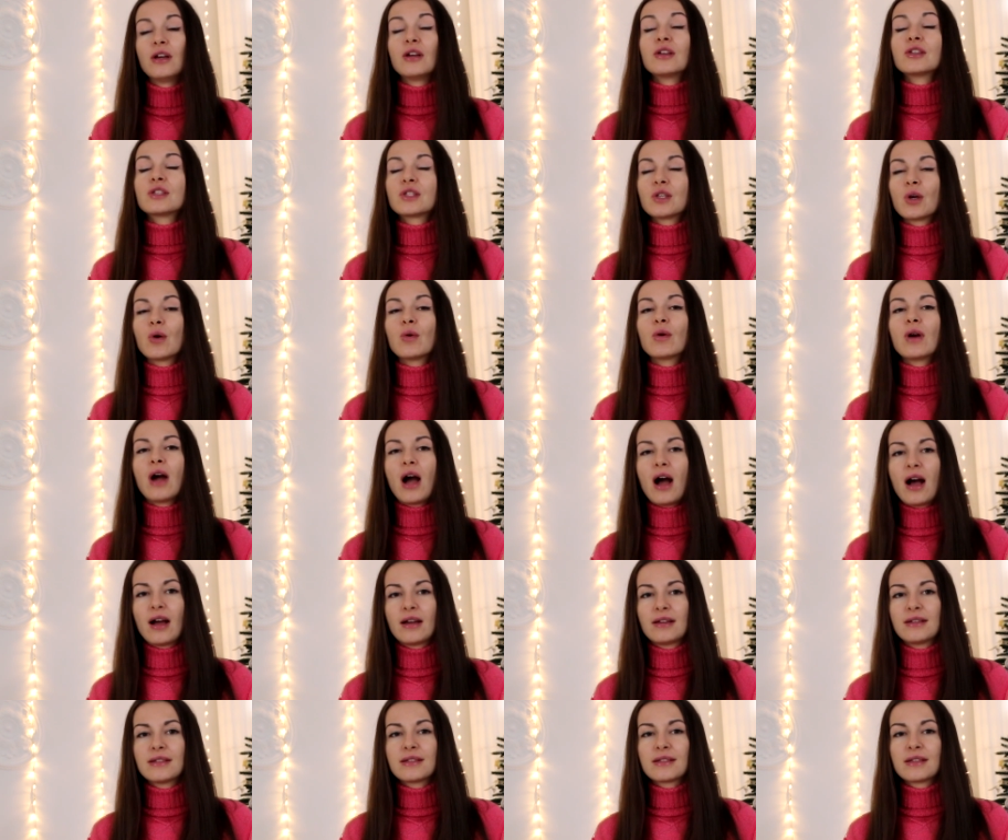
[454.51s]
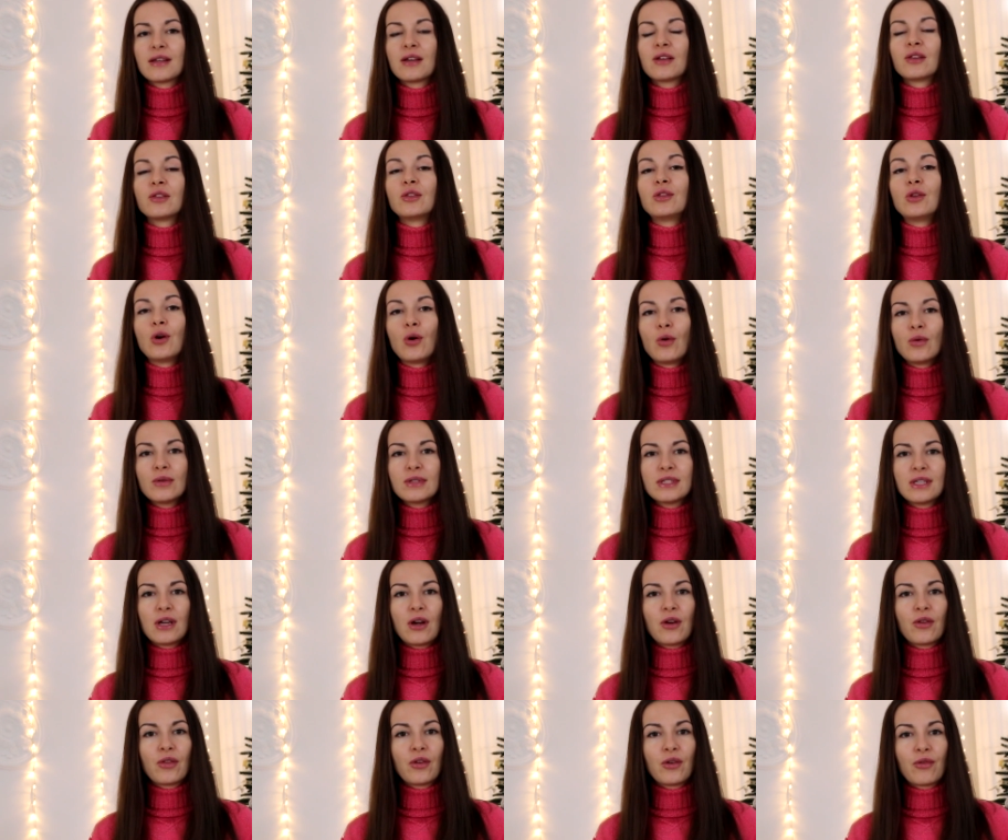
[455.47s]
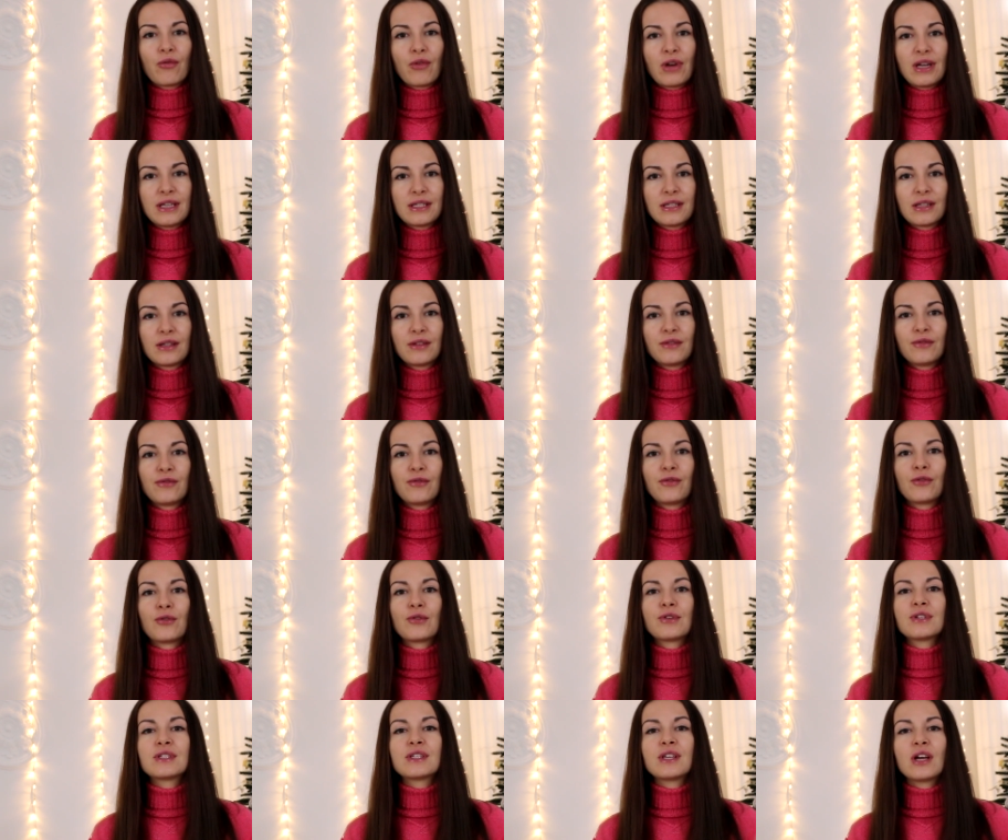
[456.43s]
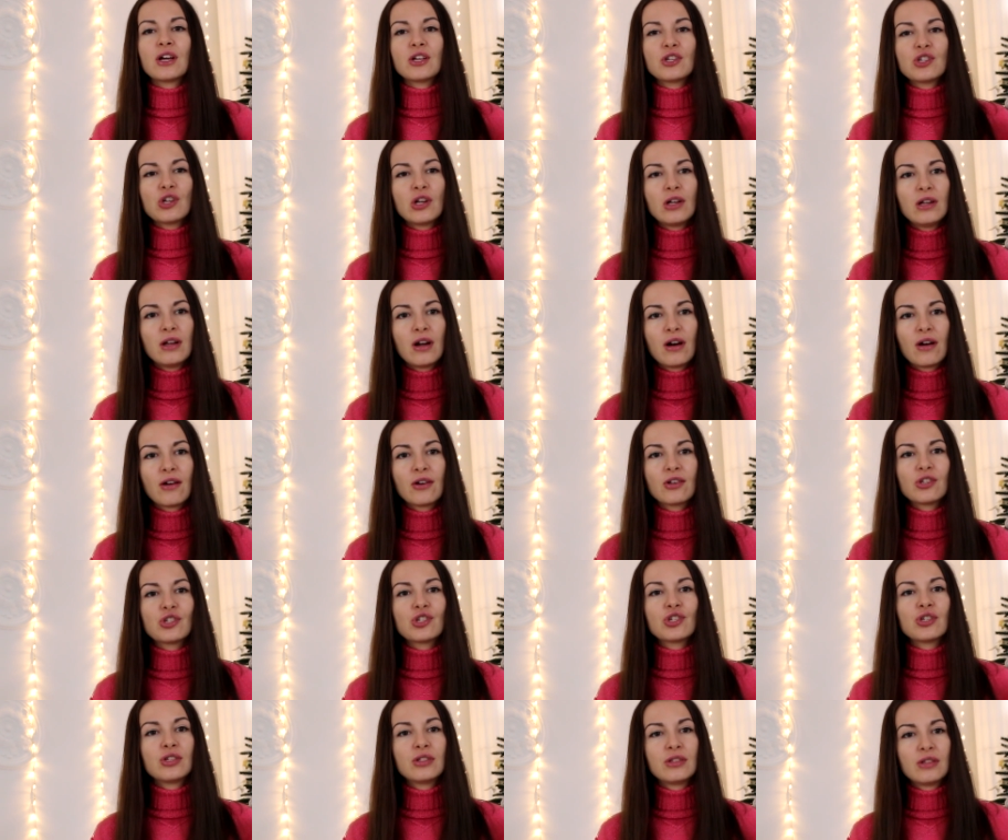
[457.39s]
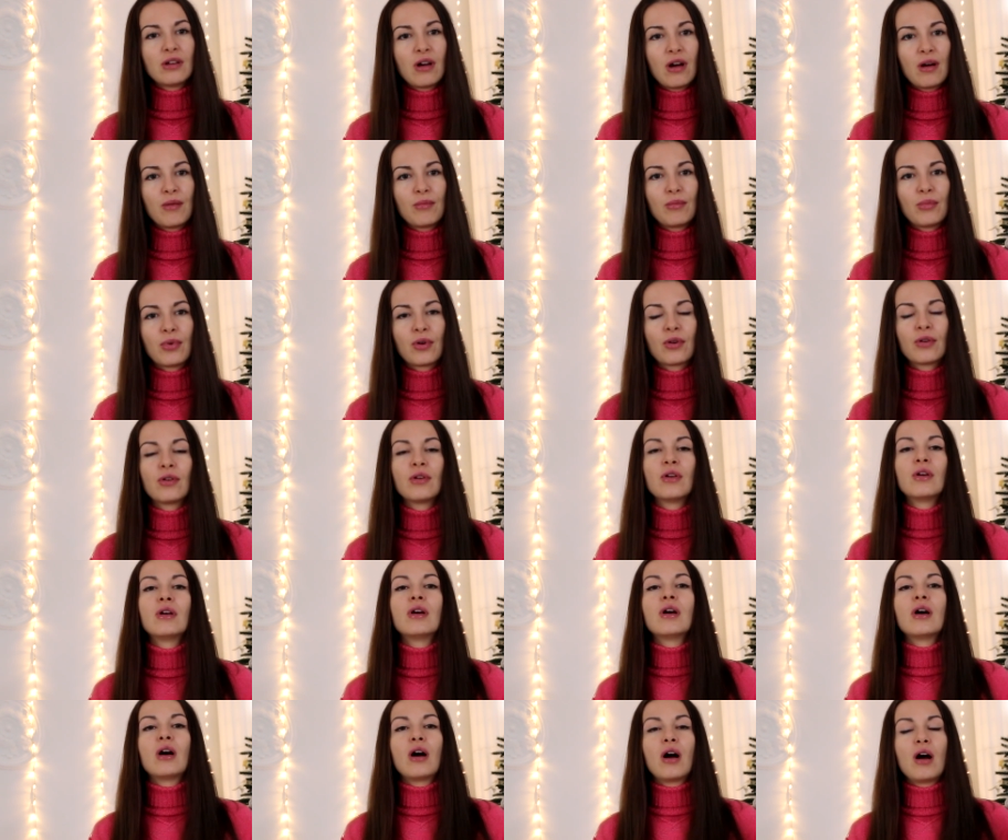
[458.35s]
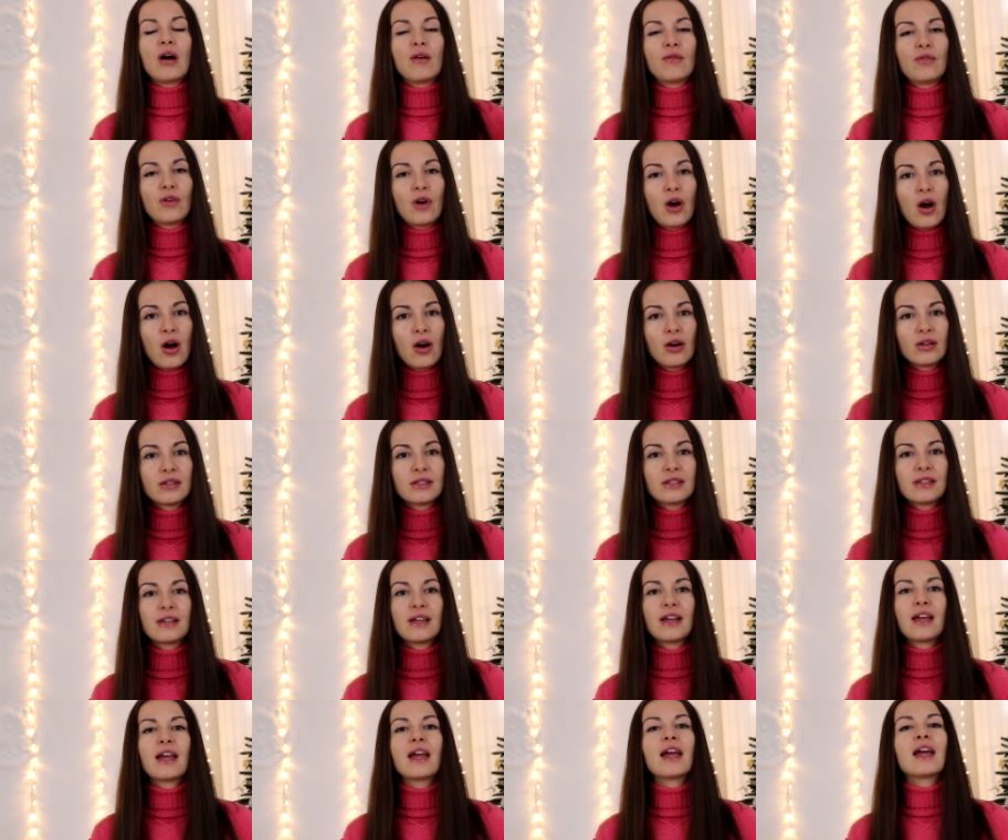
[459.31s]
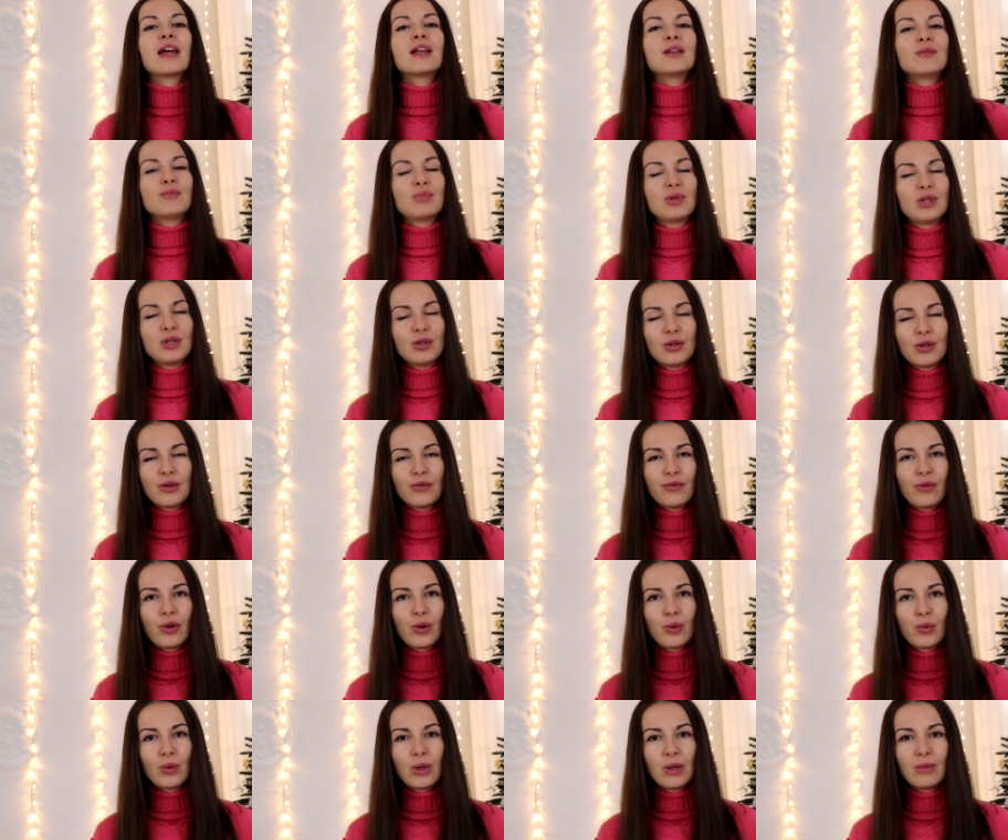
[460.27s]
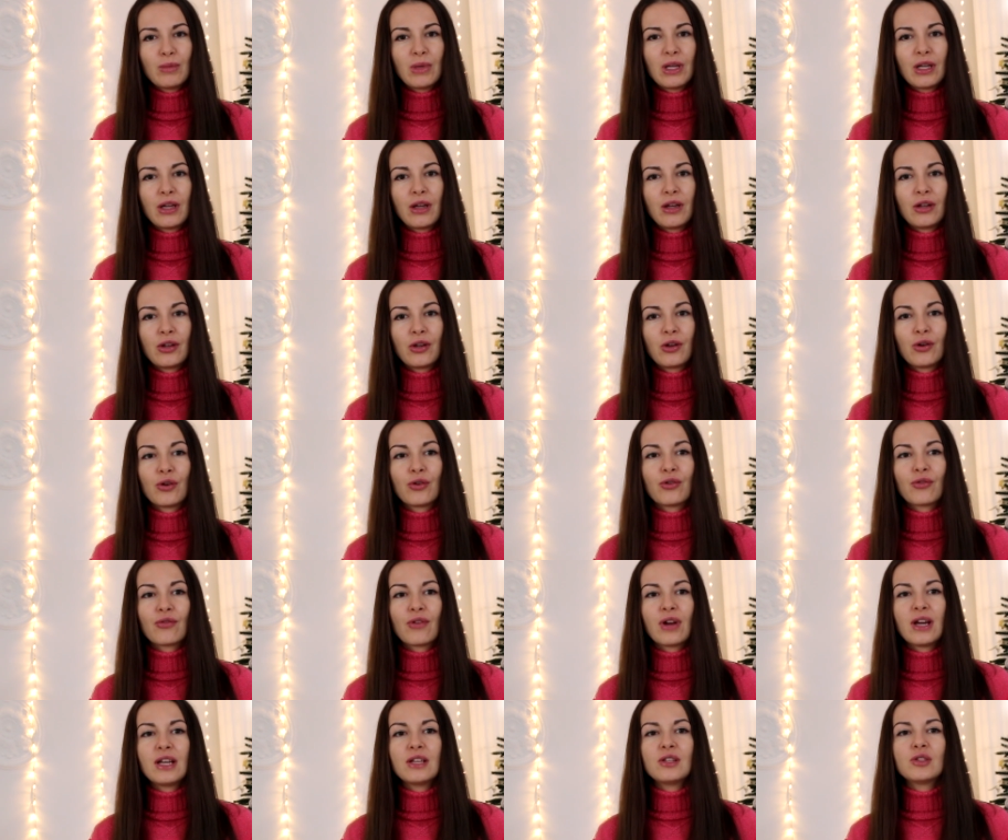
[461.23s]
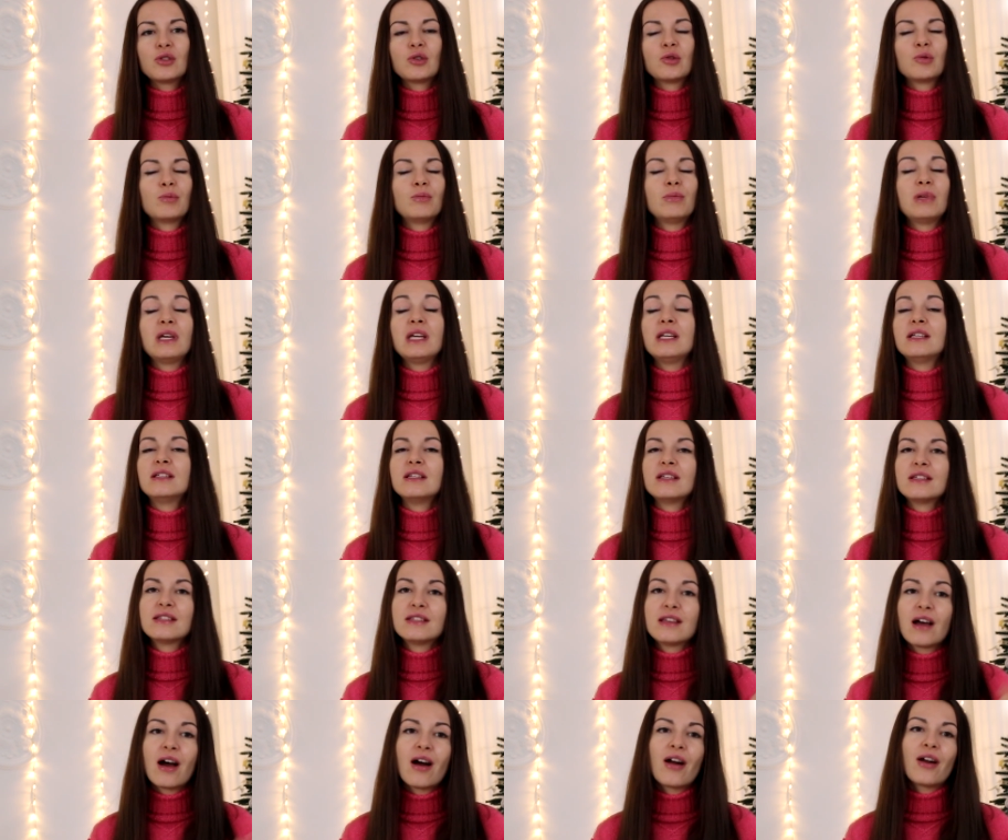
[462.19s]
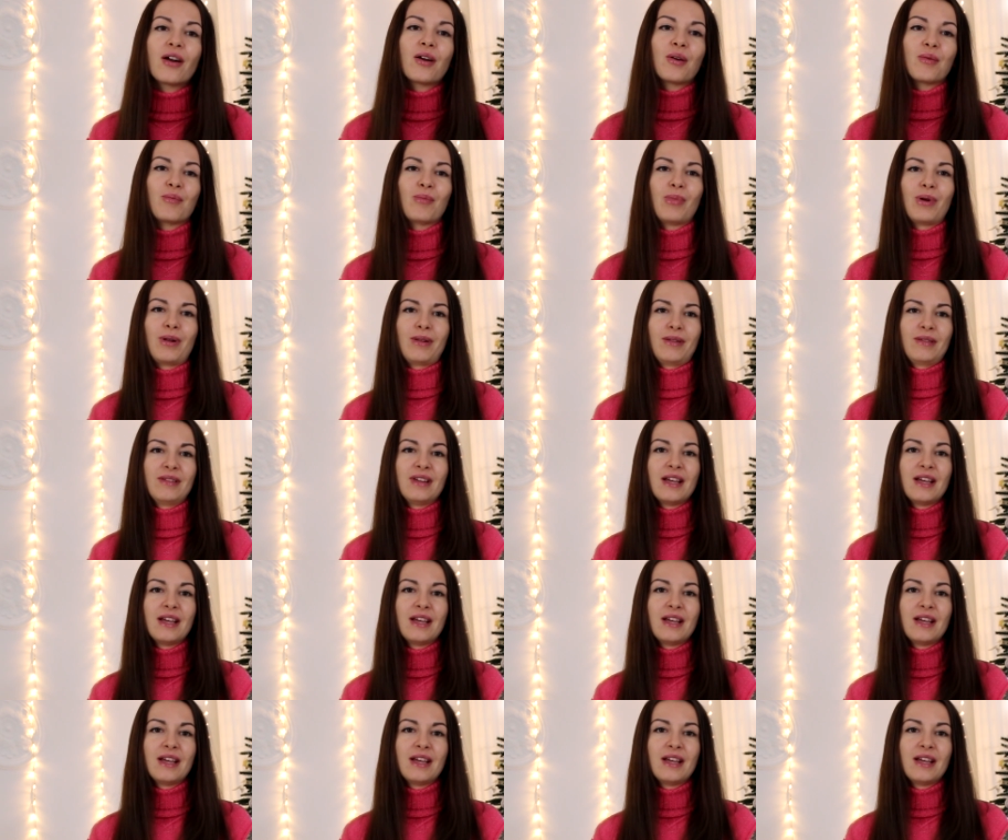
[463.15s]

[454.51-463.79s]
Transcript: So guys, those are the reasons for such a large number of hot and beautiful women in Ukraine to be desirable.